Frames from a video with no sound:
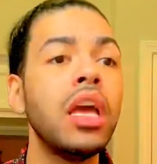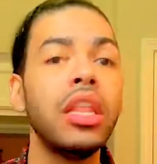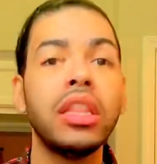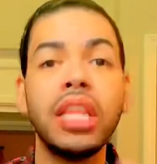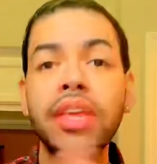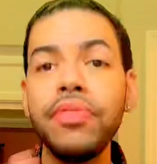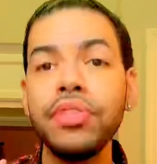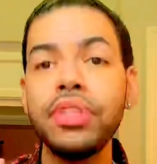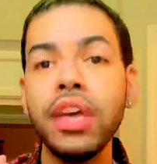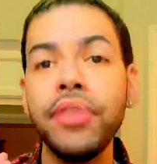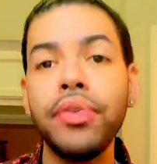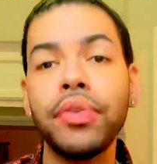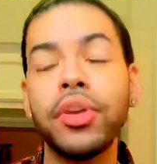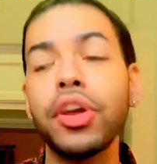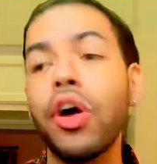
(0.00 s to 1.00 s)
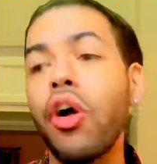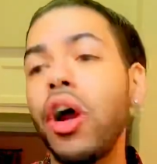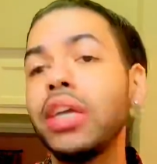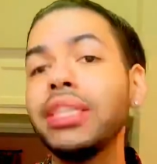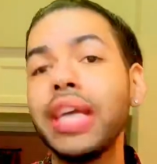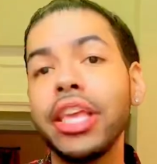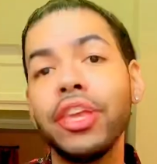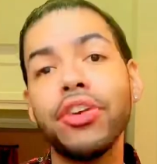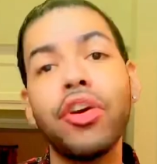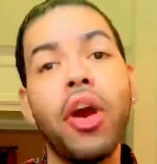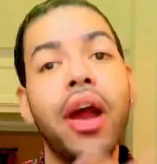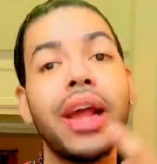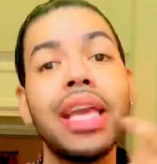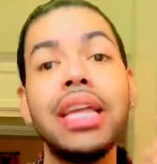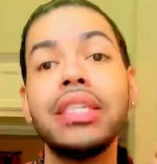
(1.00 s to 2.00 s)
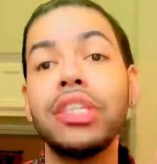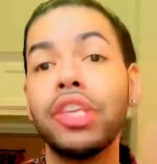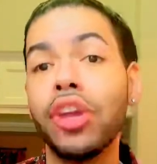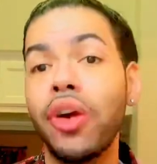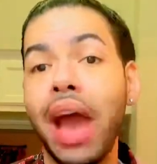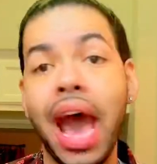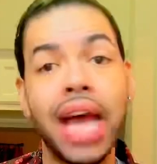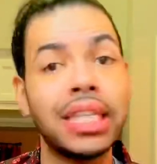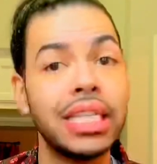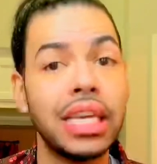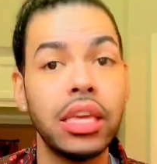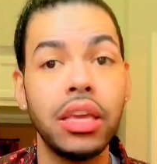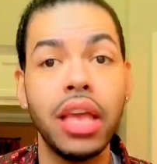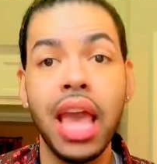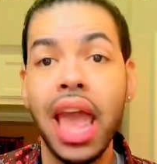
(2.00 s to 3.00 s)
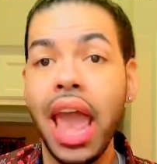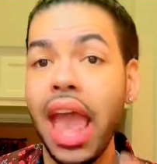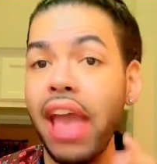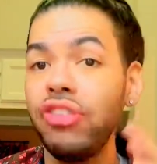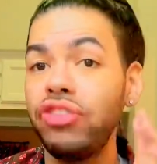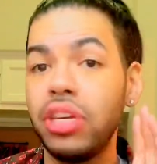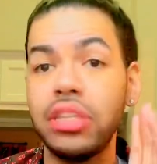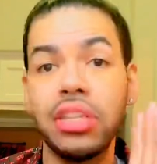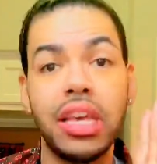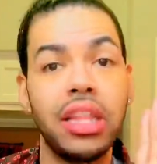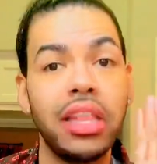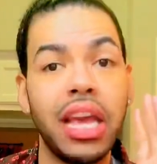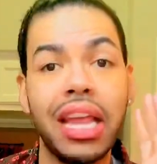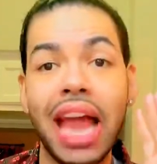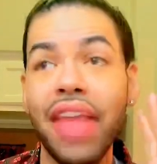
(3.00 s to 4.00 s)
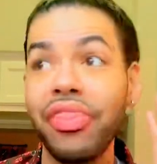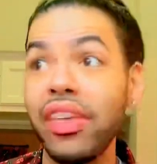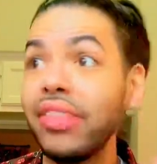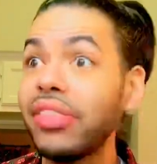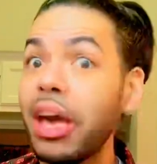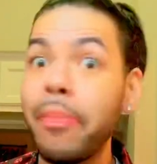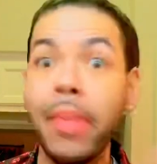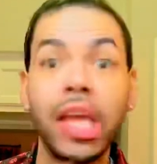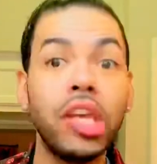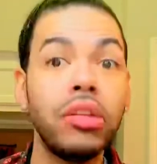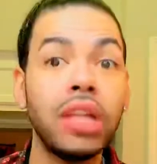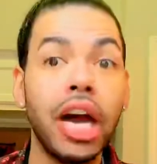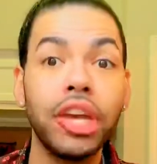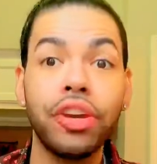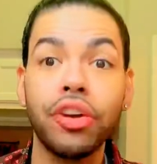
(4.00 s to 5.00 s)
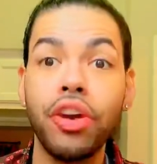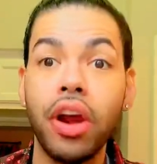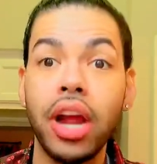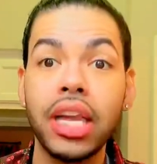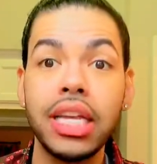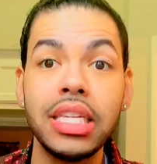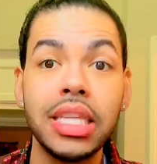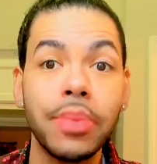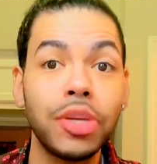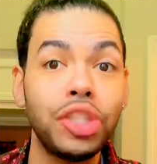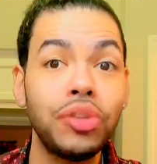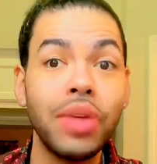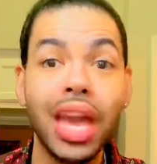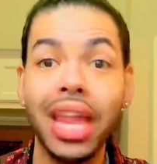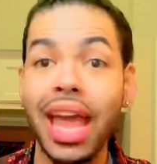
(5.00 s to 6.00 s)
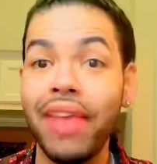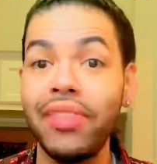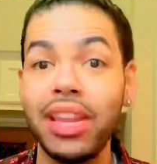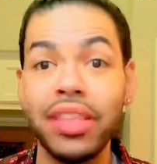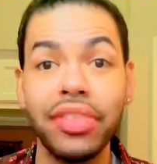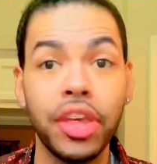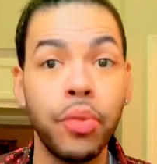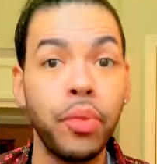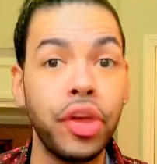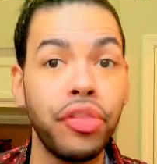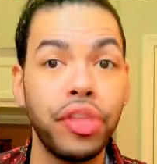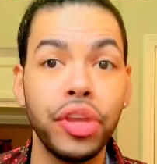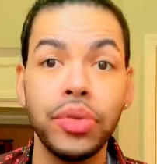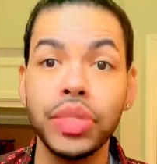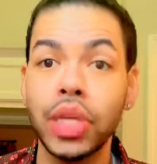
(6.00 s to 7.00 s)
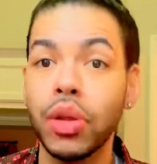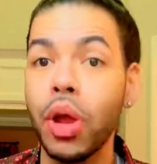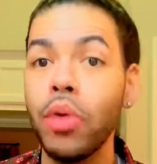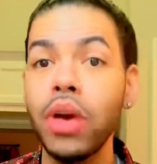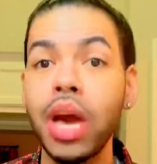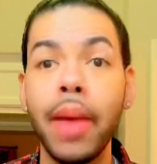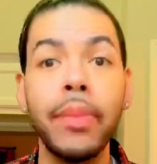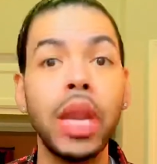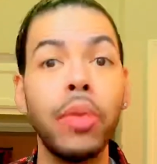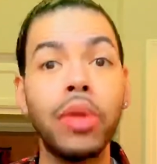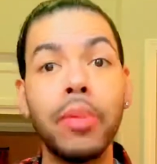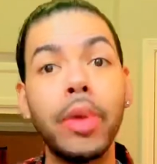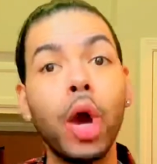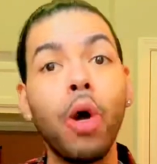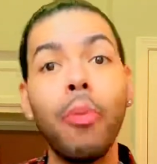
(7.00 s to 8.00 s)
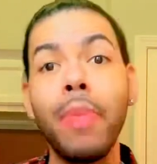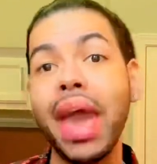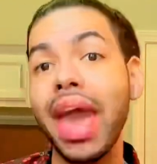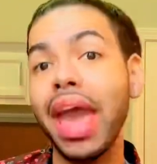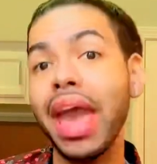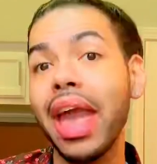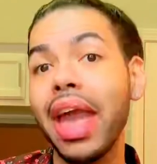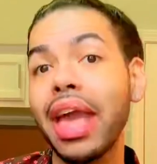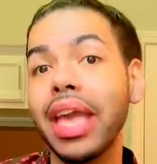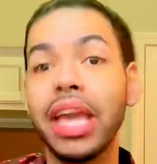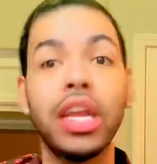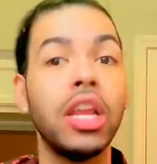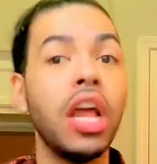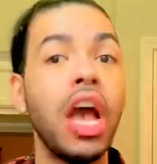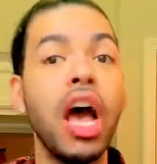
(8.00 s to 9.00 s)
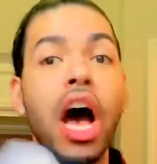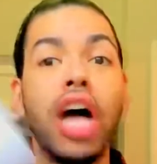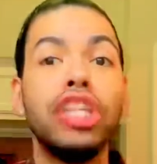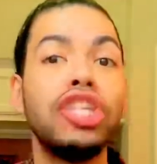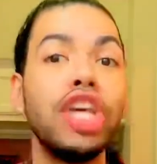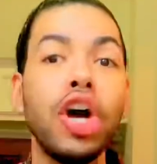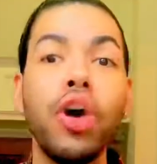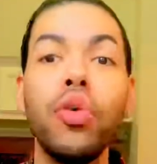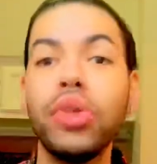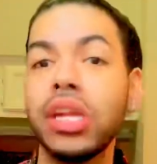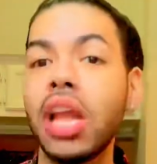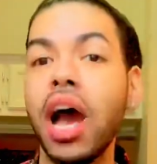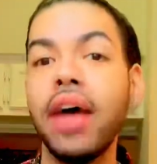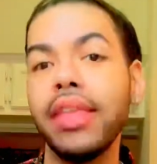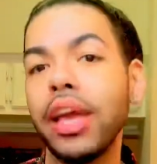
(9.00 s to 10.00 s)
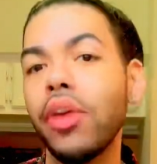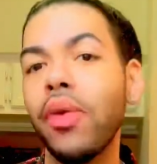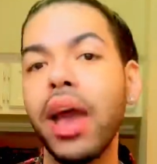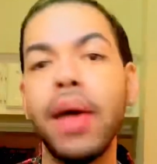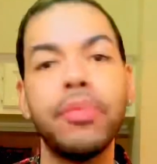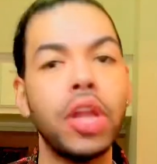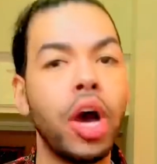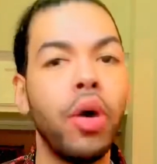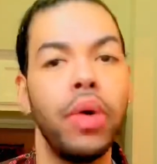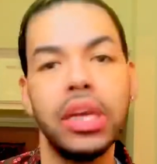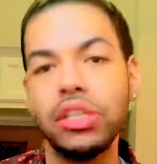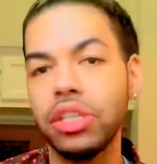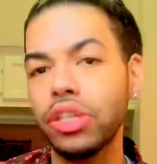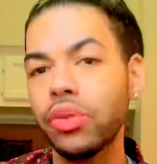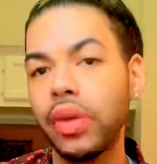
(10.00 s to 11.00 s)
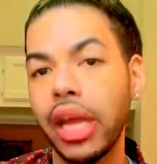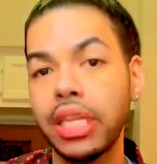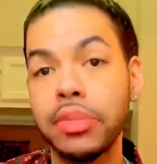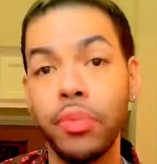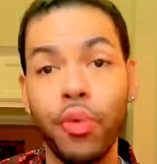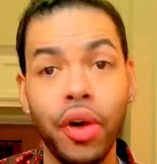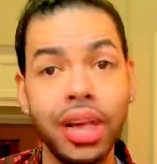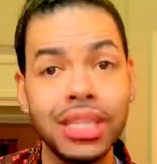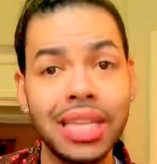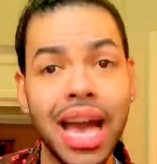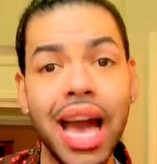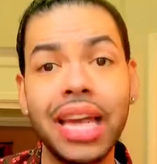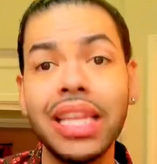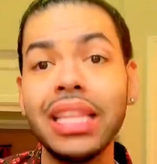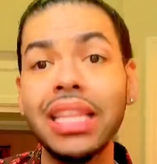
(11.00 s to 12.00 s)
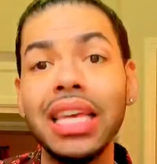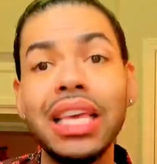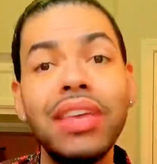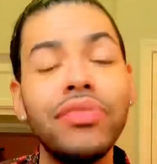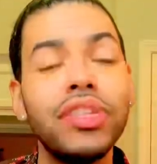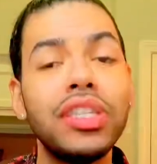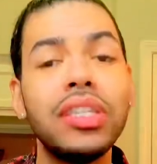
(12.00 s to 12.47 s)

Leave your cell phone in the car, take your car keys and your ID, and I think they'll make you lock your car keys up because you can't have anything with you. So don't come in there with a big old bag and a tote and all that crap. No, it just creates more anxiety.